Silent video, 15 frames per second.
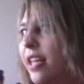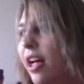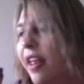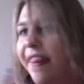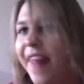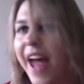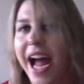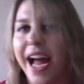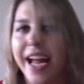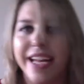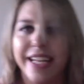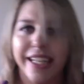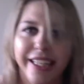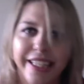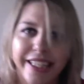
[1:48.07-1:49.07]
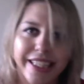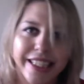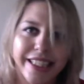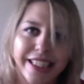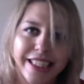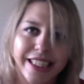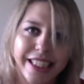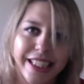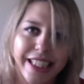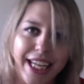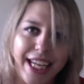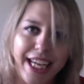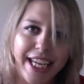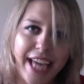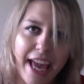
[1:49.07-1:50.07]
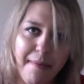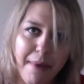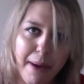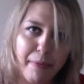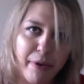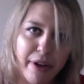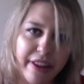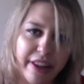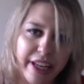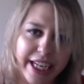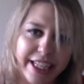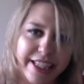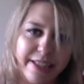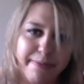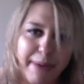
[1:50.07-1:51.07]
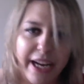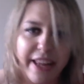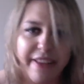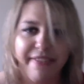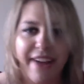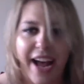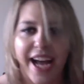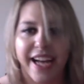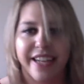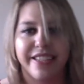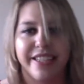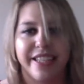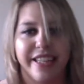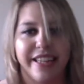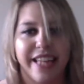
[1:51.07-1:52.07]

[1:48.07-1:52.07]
That he came up with in spite of the fact